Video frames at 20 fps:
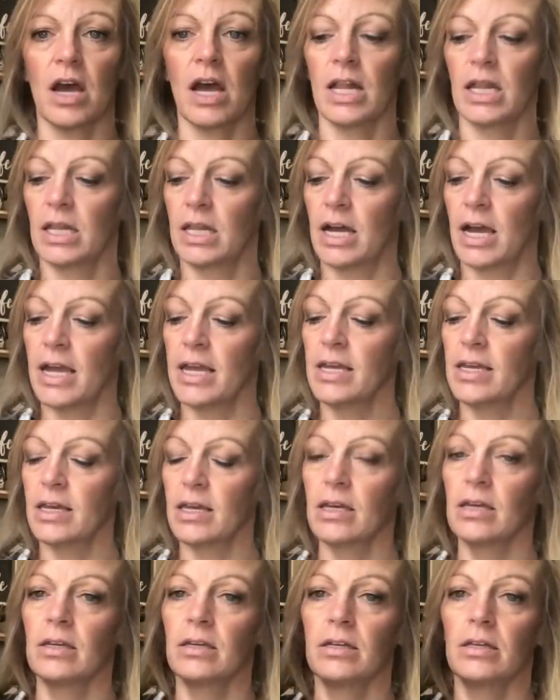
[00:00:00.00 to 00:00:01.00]
I
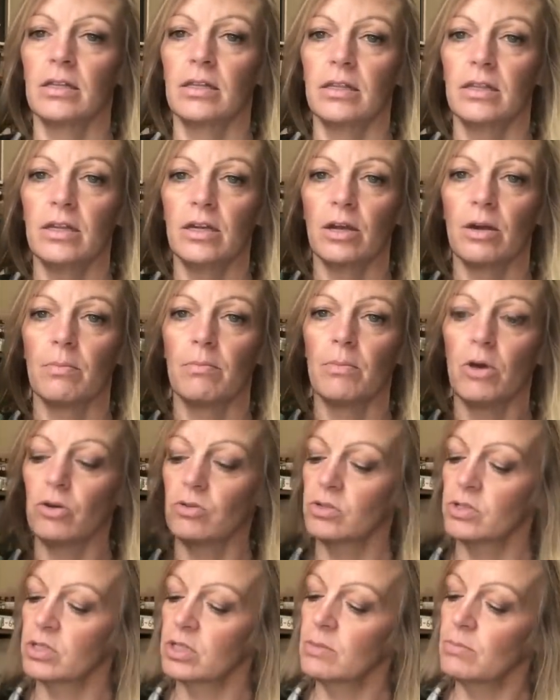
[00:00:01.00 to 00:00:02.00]
like, they're
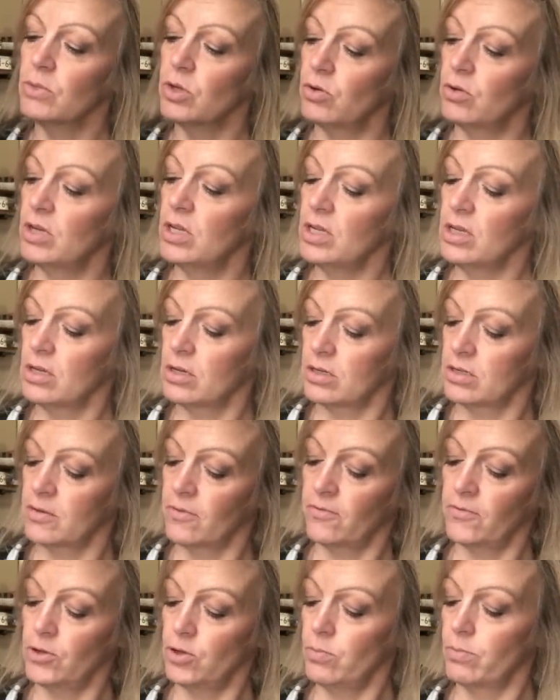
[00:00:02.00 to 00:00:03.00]
mostly muted. There's a
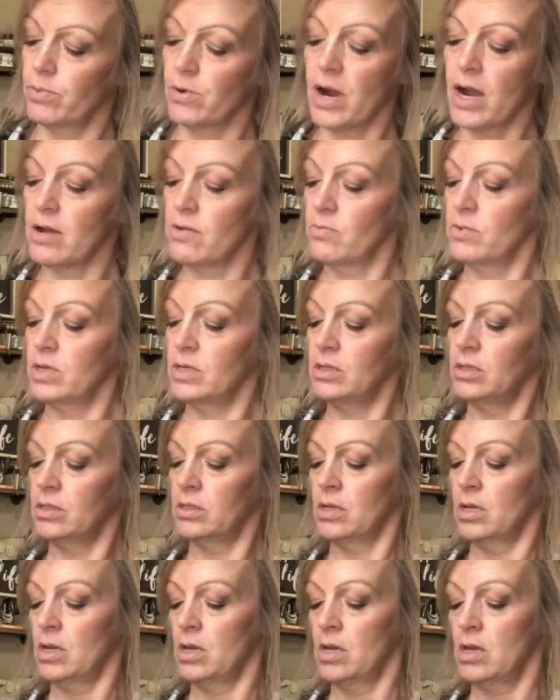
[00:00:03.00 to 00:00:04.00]
few bright
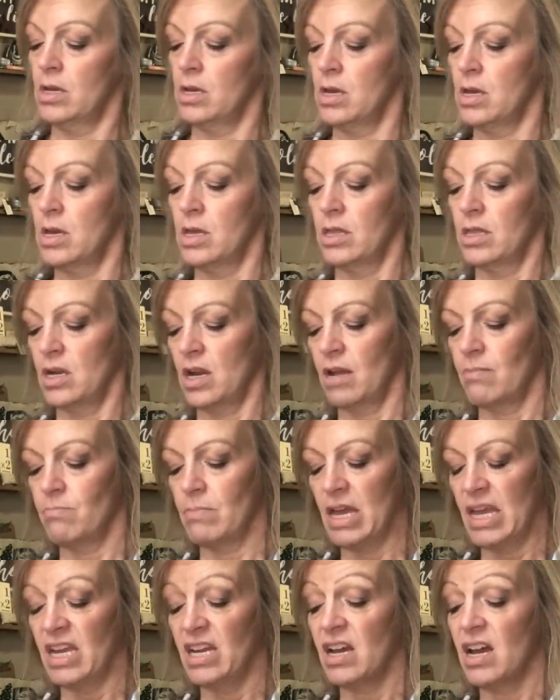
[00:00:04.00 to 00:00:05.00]
ones that I
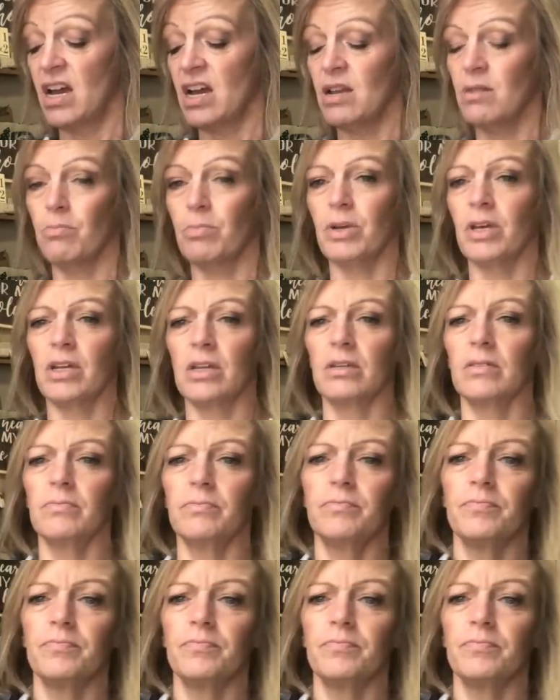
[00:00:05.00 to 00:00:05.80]
may not, but